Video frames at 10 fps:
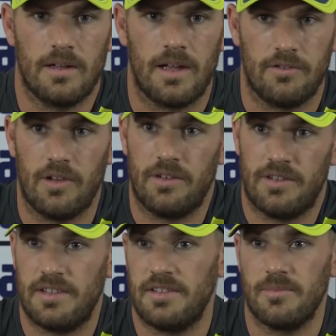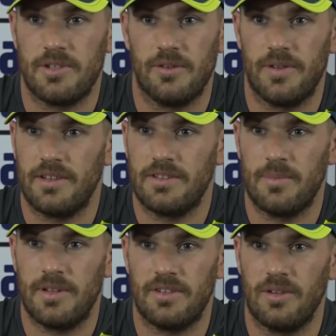and test themselves against the
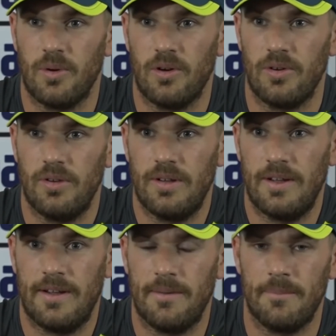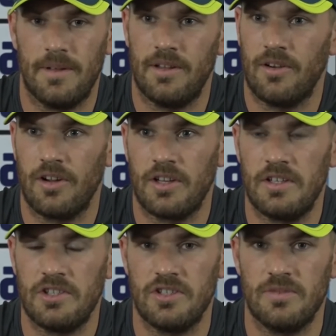best in the world in their own
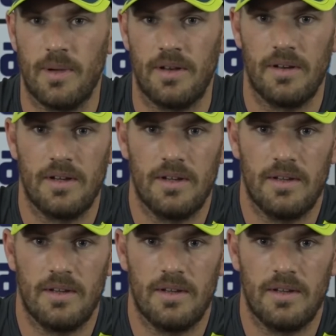conditions. But